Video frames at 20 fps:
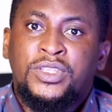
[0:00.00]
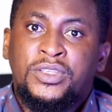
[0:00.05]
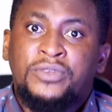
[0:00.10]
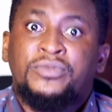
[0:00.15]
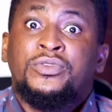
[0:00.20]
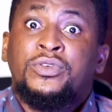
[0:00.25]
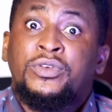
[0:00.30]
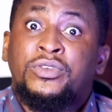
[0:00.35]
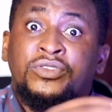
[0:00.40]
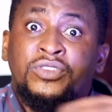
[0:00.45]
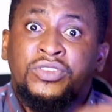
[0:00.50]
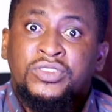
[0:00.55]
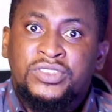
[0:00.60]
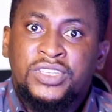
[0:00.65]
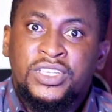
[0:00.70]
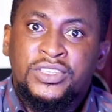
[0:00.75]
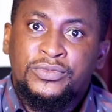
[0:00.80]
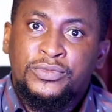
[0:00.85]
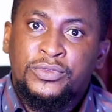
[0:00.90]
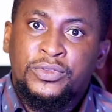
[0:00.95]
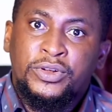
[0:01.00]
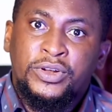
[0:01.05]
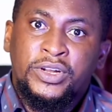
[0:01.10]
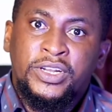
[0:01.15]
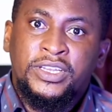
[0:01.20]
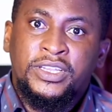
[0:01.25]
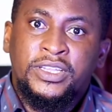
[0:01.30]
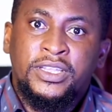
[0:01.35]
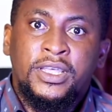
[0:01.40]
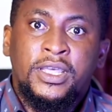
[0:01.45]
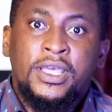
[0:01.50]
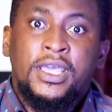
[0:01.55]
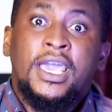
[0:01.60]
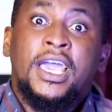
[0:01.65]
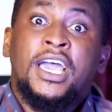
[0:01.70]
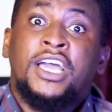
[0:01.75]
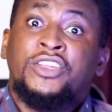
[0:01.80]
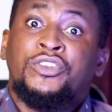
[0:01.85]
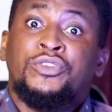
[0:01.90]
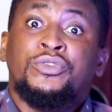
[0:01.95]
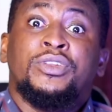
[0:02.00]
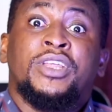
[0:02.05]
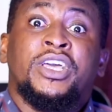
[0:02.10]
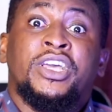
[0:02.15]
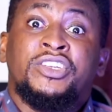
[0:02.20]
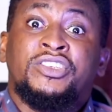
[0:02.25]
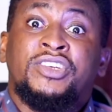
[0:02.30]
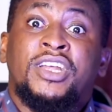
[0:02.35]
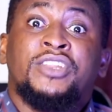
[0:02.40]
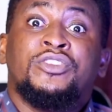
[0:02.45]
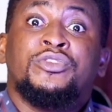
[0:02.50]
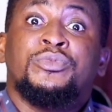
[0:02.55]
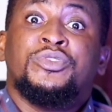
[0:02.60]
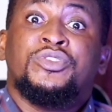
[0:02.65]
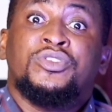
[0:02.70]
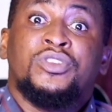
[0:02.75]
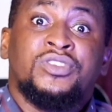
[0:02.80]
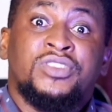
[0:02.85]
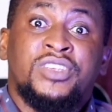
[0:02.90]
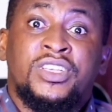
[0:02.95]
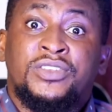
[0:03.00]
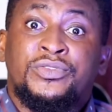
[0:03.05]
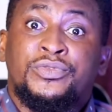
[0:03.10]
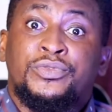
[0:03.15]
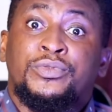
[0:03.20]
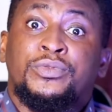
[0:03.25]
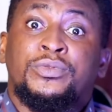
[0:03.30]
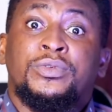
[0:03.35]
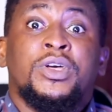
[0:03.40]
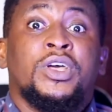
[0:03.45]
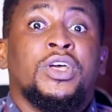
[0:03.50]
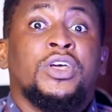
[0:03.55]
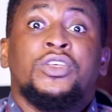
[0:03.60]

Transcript: if you're successful already. And you that are trying to be successful,